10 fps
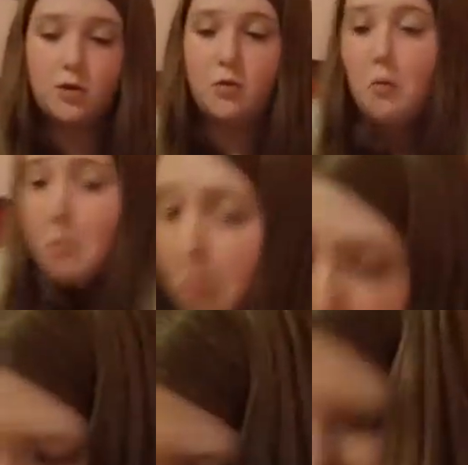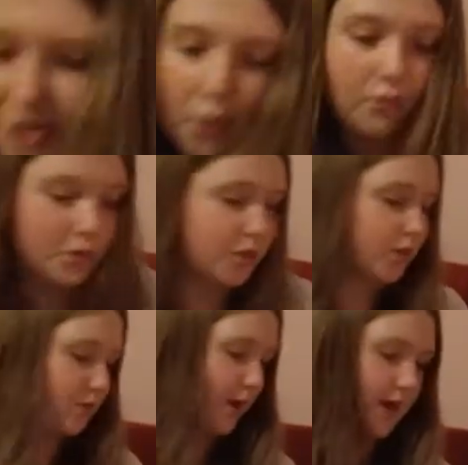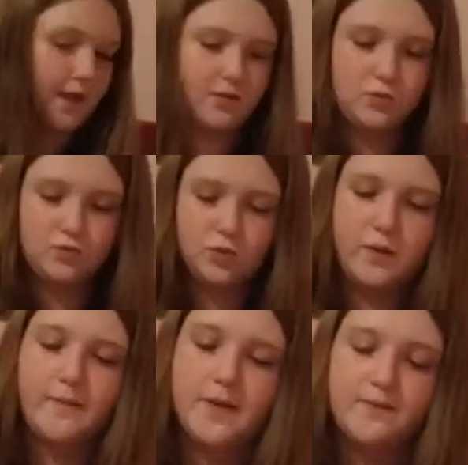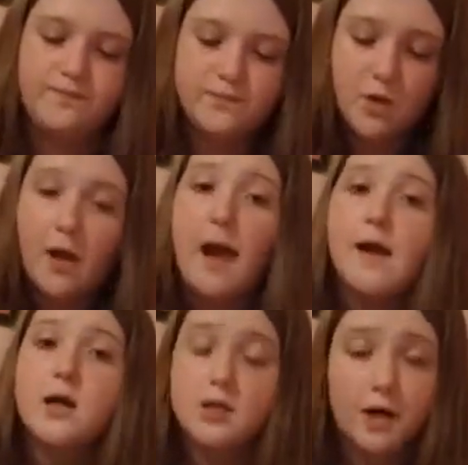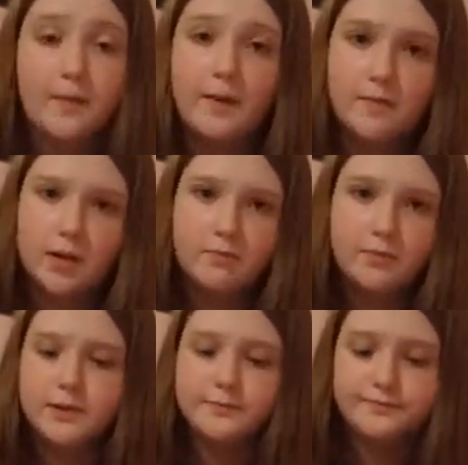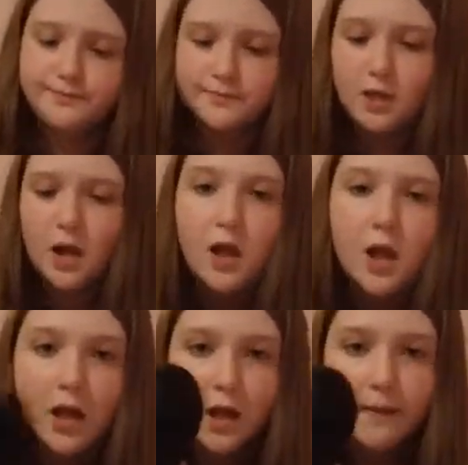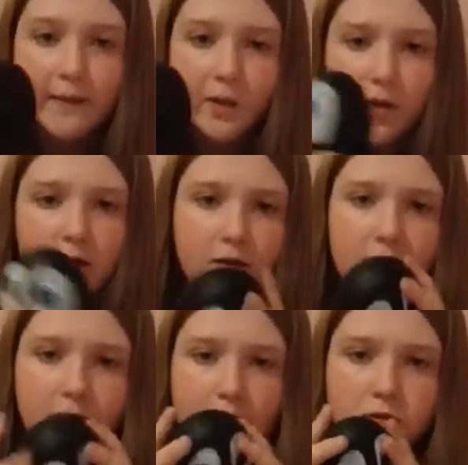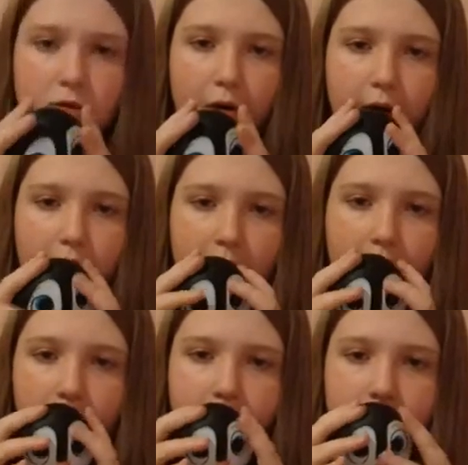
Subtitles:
can't lose you, pumpkin. Okay, you're not pumpkin, but penguin. I'm not sorry. I'm gonna squish this one more time on.